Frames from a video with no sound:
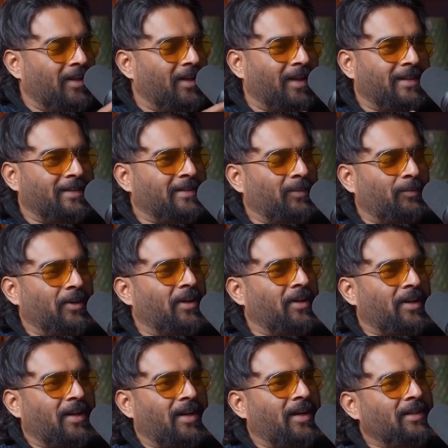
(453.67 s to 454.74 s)
Except we didn't
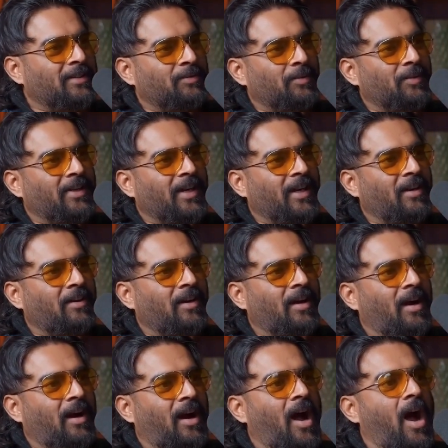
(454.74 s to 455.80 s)
realize we were taking
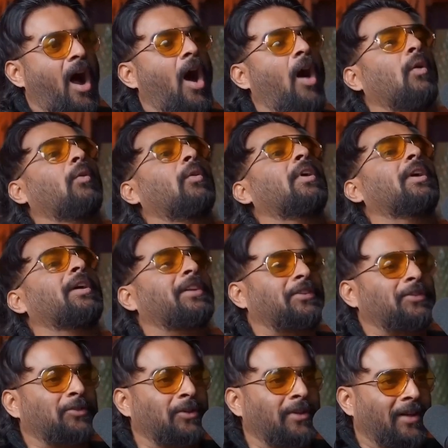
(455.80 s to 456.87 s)

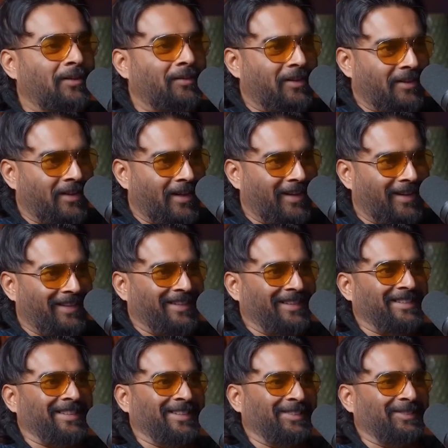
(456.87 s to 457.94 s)
hours to deliver the line.
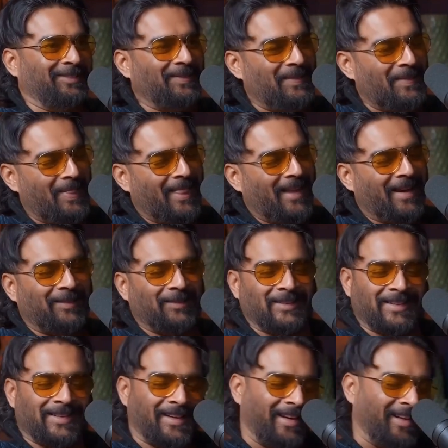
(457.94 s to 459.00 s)
So it was a
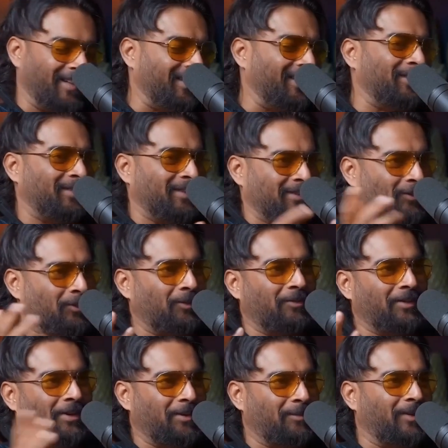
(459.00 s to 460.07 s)
great... There's a whole
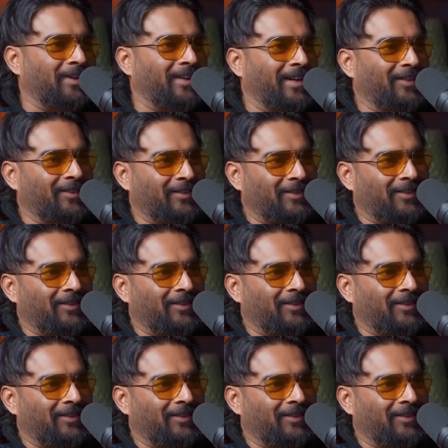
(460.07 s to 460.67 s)
video about that on